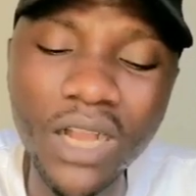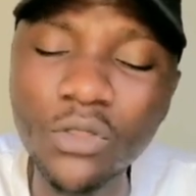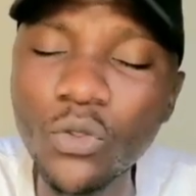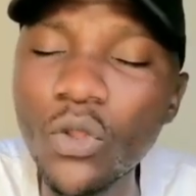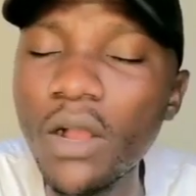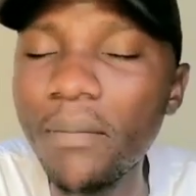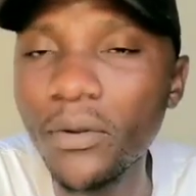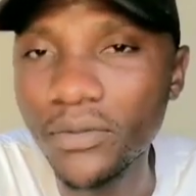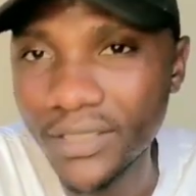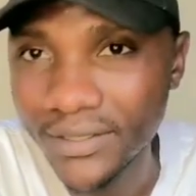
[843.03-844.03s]
how to go
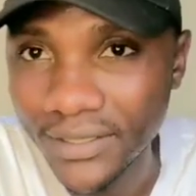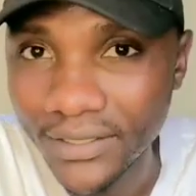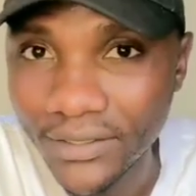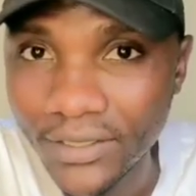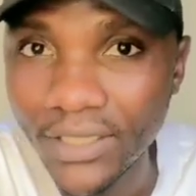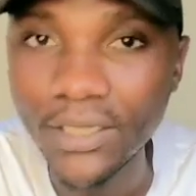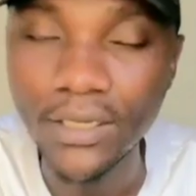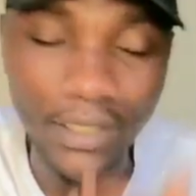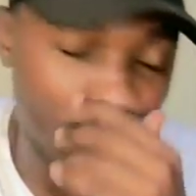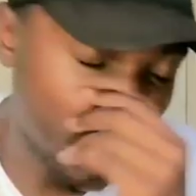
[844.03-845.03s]
about these things.
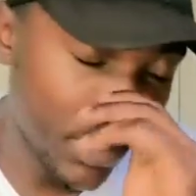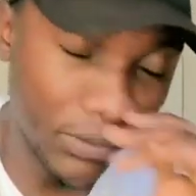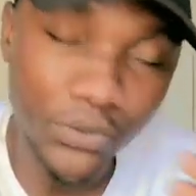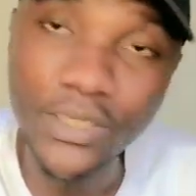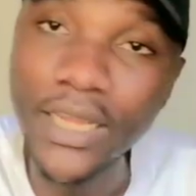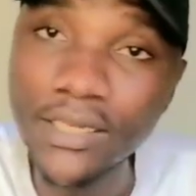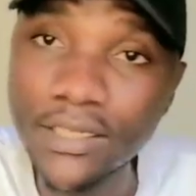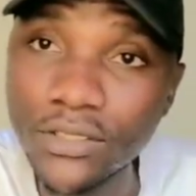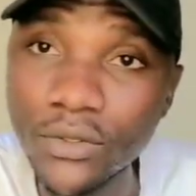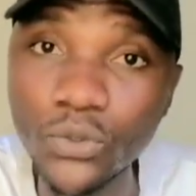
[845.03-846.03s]
Like how can you start
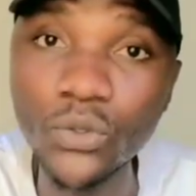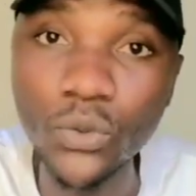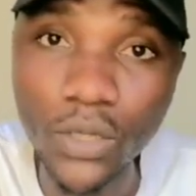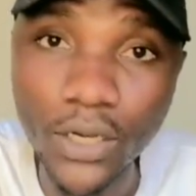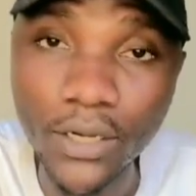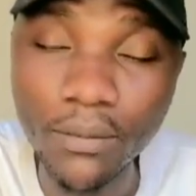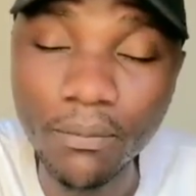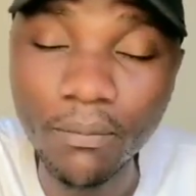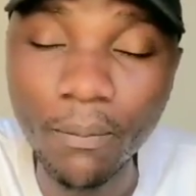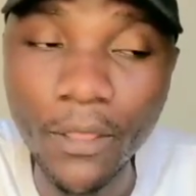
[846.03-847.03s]
to do
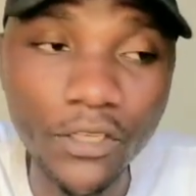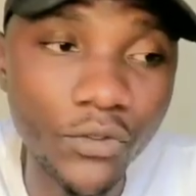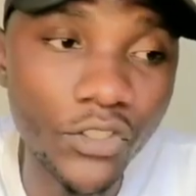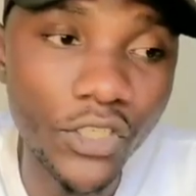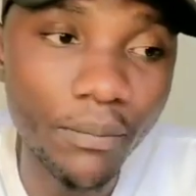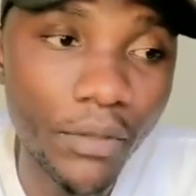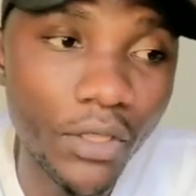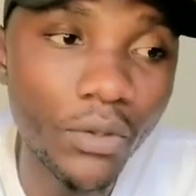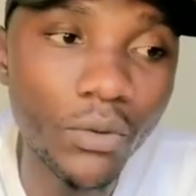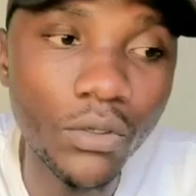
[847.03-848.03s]
um, a treasury
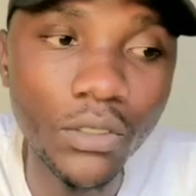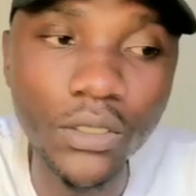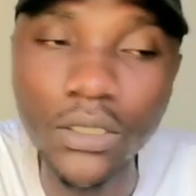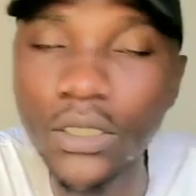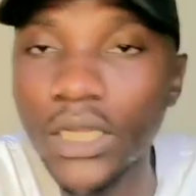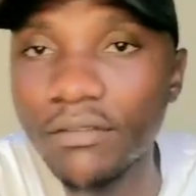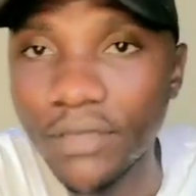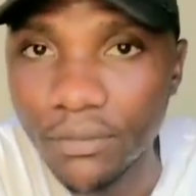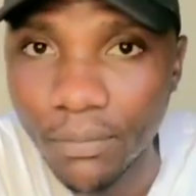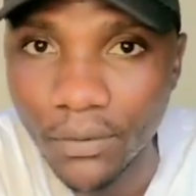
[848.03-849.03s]
bill, uh,
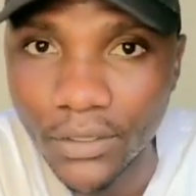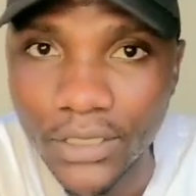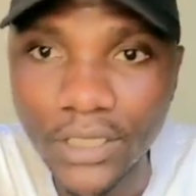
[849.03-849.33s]
government bond?